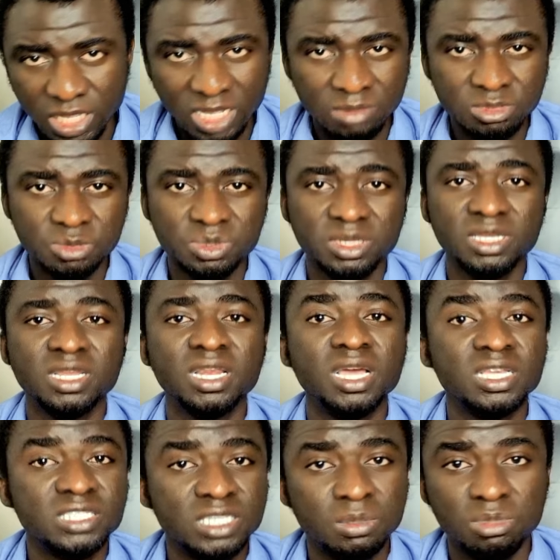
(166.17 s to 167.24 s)
I'm speaking
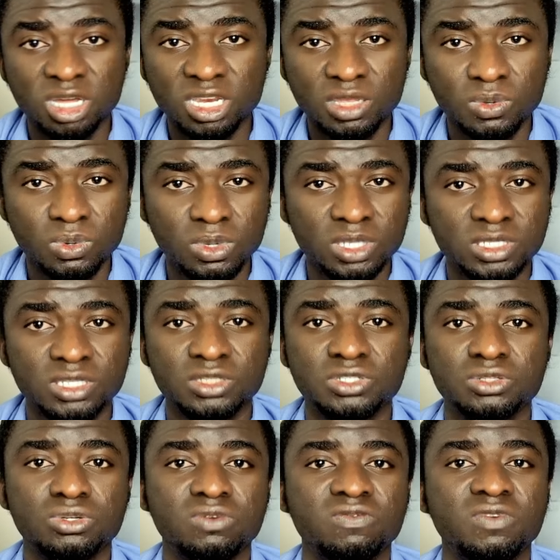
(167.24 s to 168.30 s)
like somebody who isn't
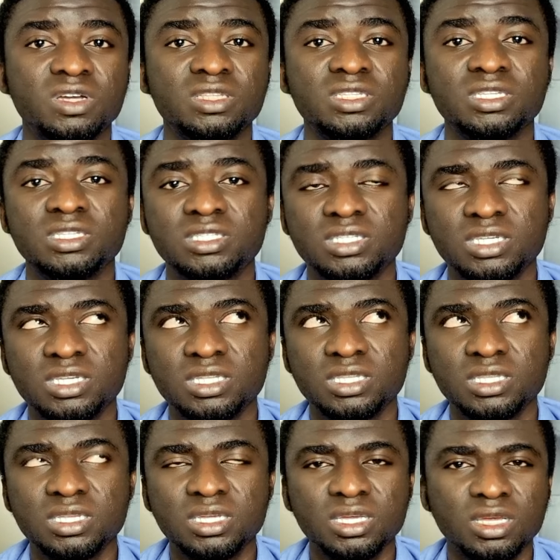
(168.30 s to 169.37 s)
sure of what he's
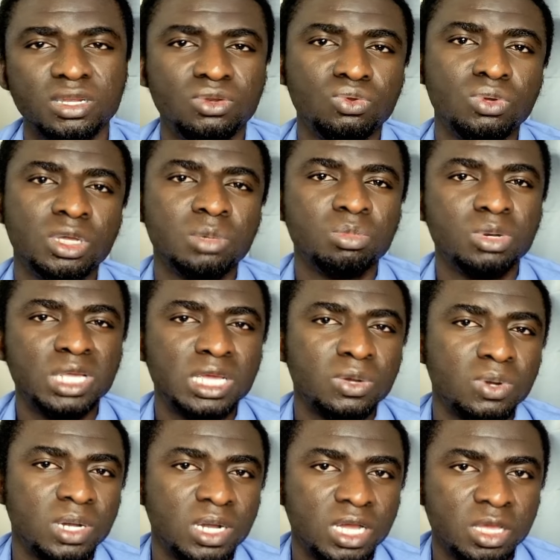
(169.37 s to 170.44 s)
saying. No
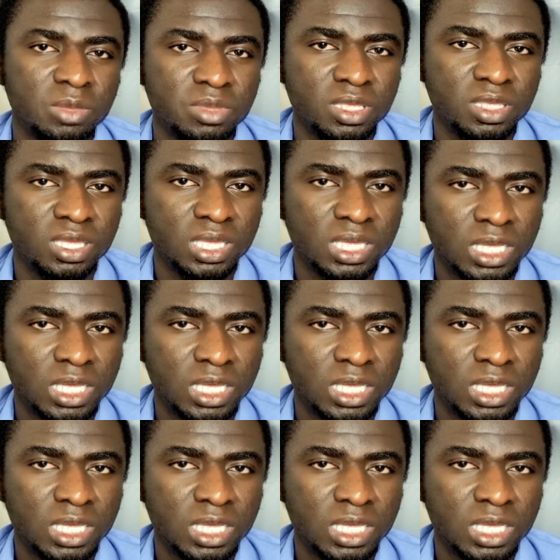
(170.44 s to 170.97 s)
employer will hire me.